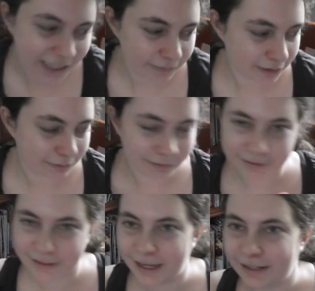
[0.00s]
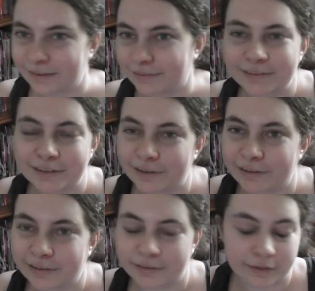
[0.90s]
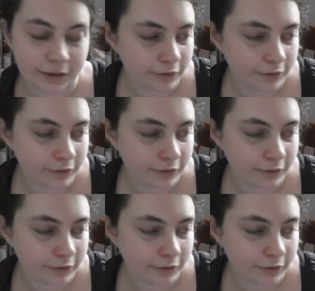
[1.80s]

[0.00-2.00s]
but we'll see how this one goes.